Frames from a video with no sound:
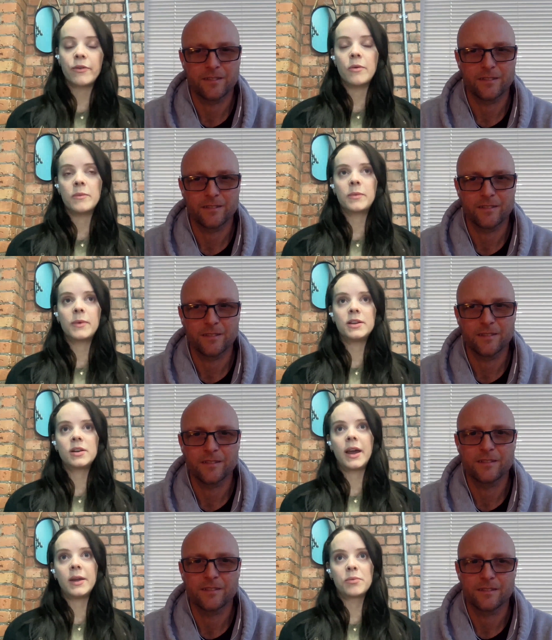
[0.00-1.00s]
Speaker 1: form,
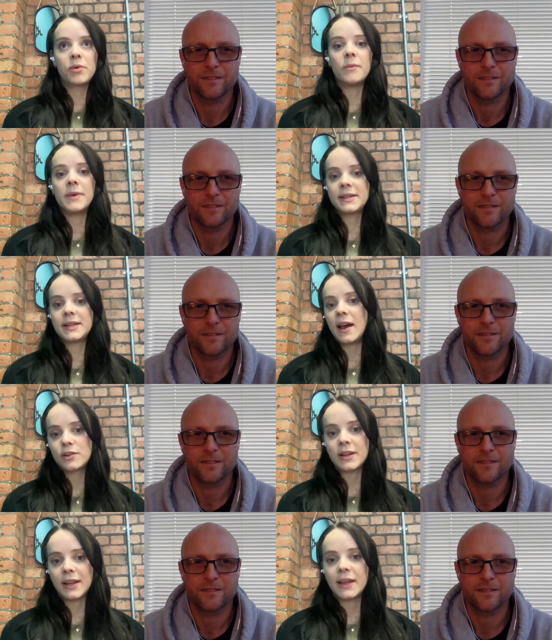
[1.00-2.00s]
which I promise
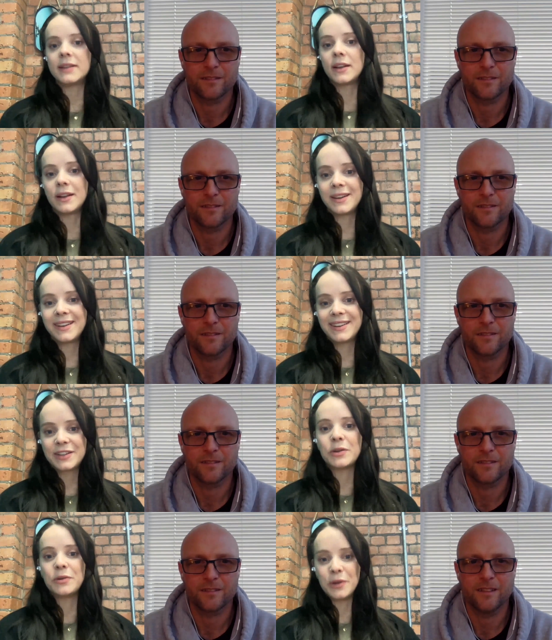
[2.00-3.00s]
actually isn't
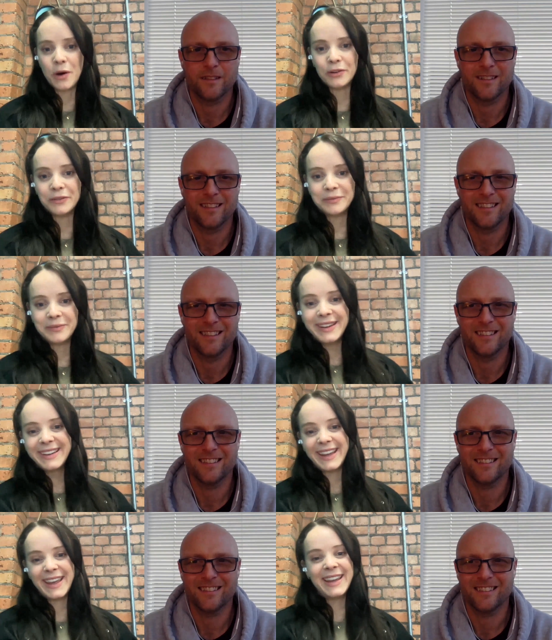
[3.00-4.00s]
too long.
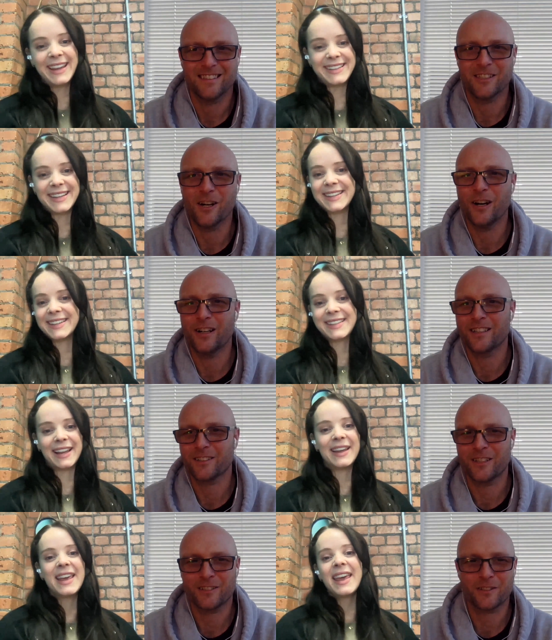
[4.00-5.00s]
It's
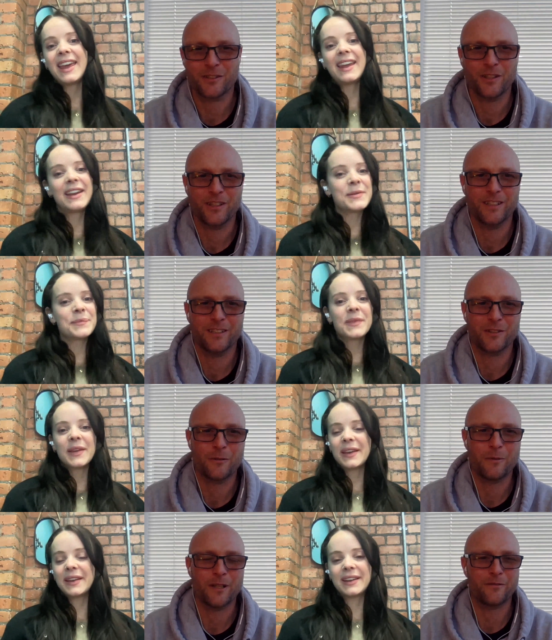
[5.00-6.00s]
Speaker 2: a
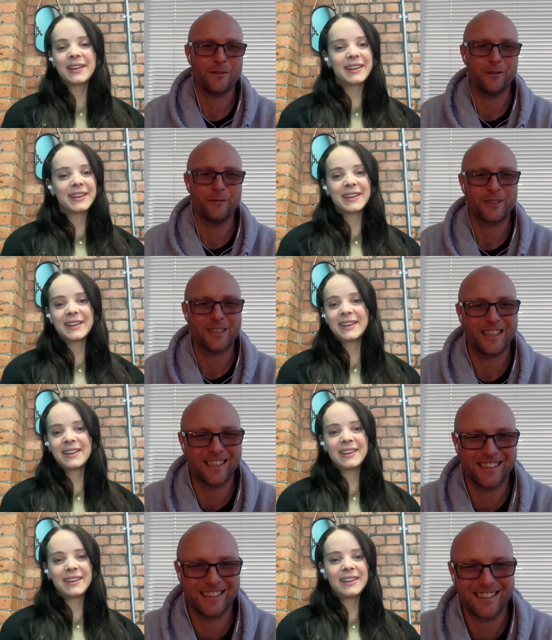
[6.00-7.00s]
2-minute form, isn't it?
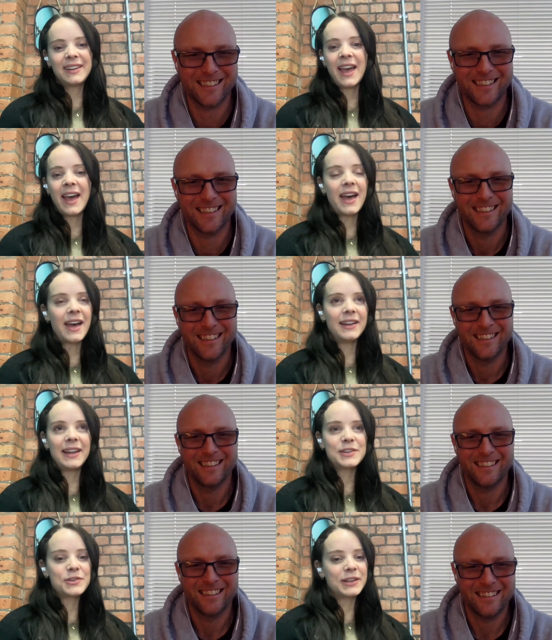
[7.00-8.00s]

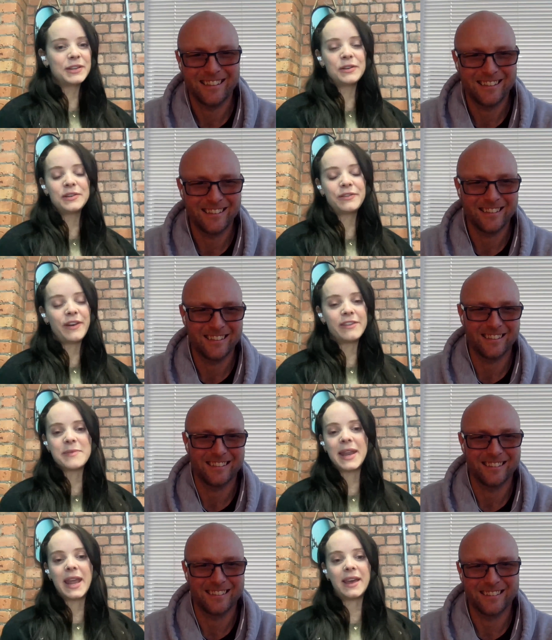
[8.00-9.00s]
Speaker 1: Literally 2 to 5
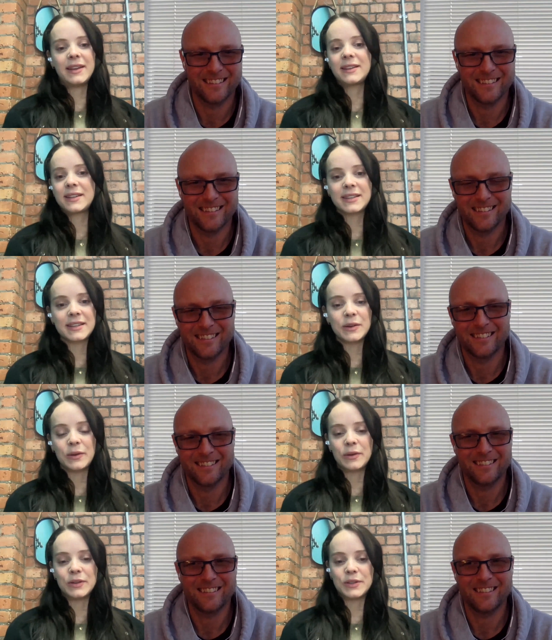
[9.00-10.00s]
minutes,
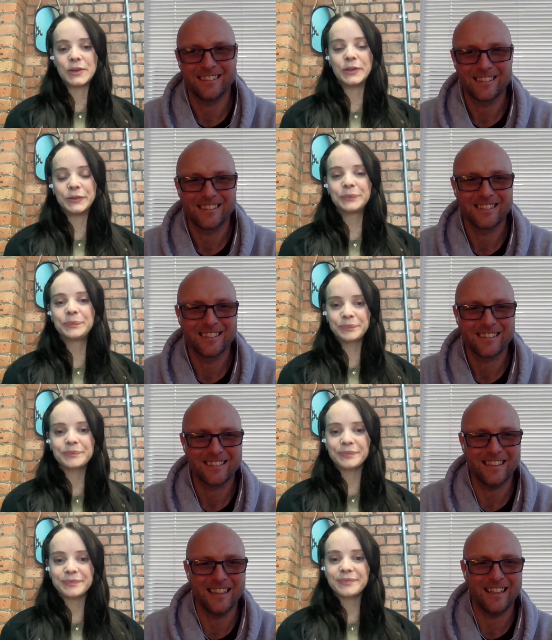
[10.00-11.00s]
not long at all.
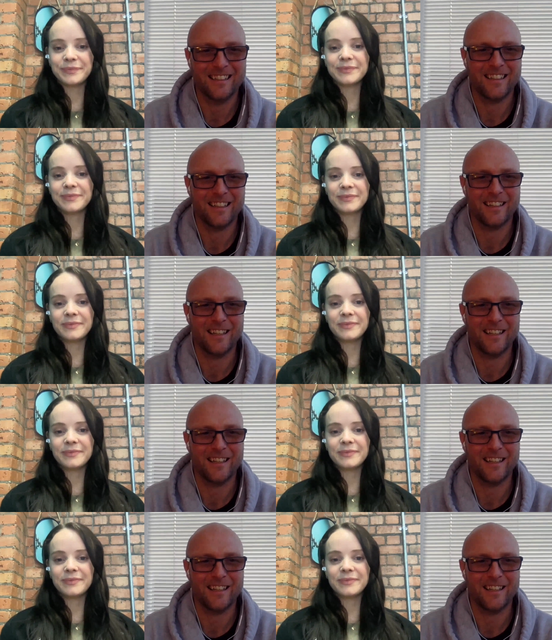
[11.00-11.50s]
Speaker 2: Yeah, and